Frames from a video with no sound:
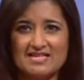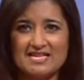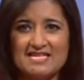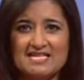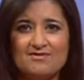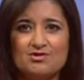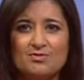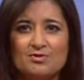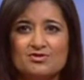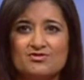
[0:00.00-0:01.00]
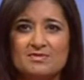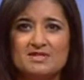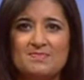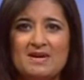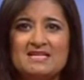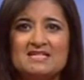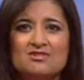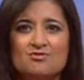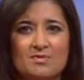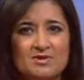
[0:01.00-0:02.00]
Danny Savage reports from its base
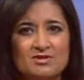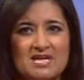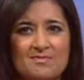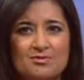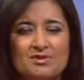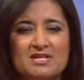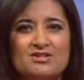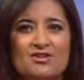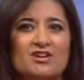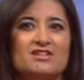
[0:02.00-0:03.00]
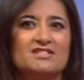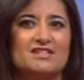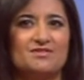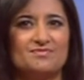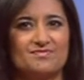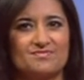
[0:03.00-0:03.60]
at Robin Hood Airport near Doncaster.